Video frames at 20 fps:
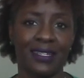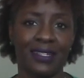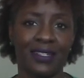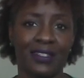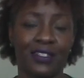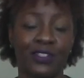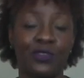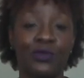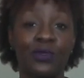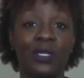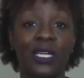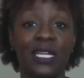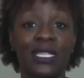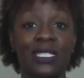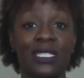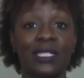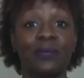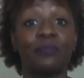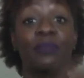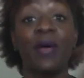to
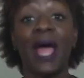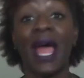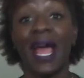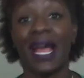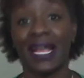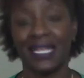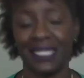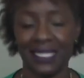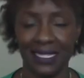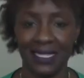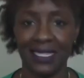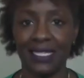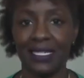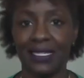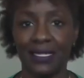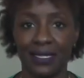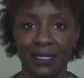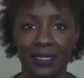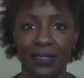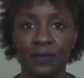get past
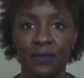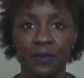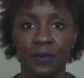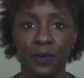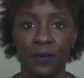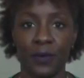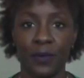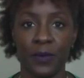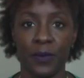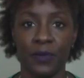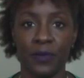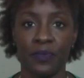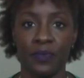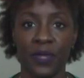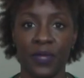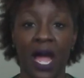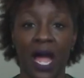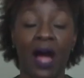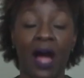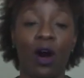this.
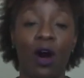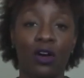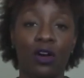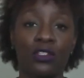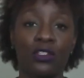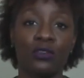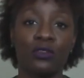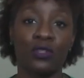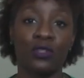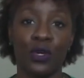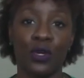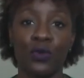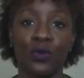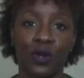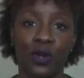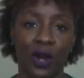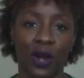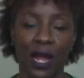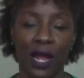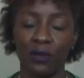I also told
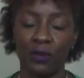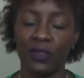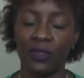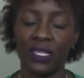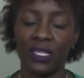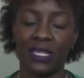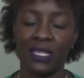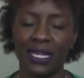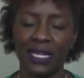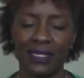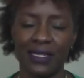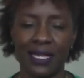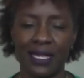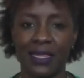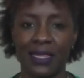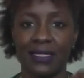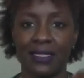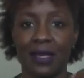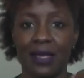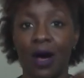her, I don't think that I said
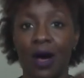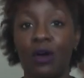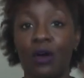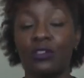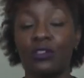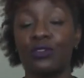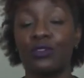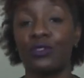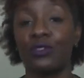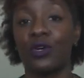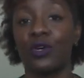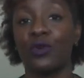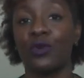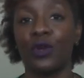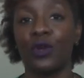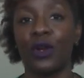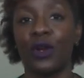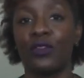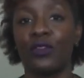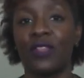this, I also
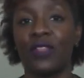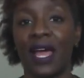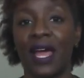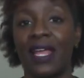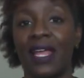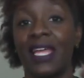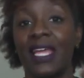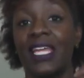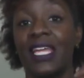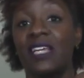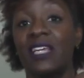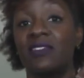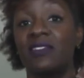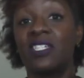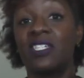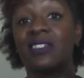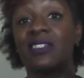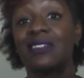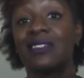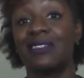told her that if
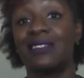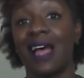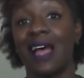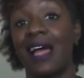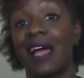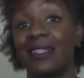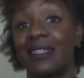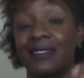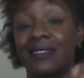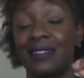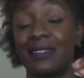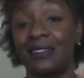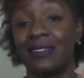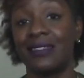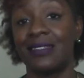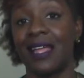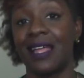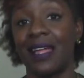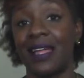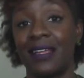she decides to
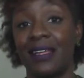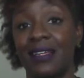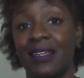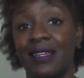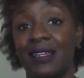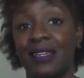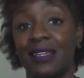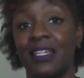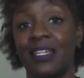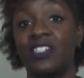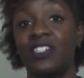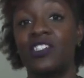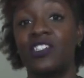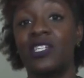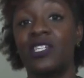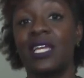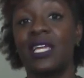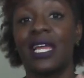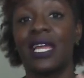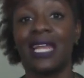stay, she
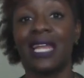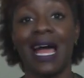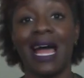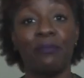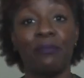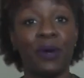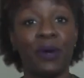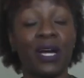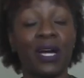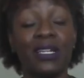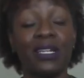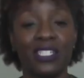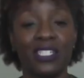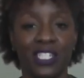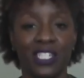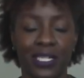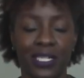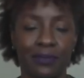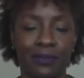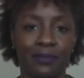cannot
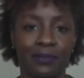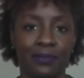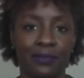punish him.